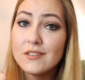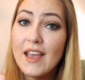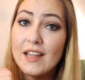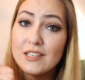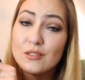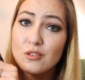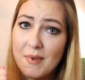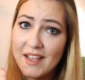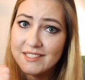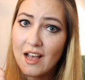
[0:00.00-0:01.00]
and to
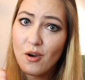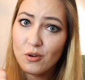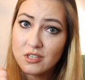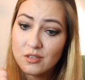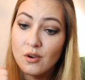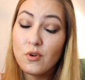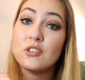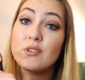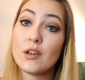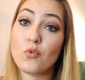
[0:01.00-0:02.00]
max out what
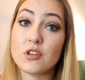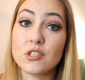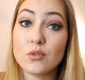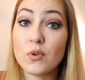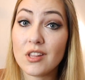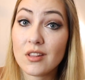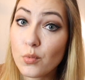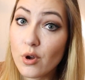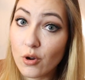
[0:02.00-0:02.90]
you can wash with one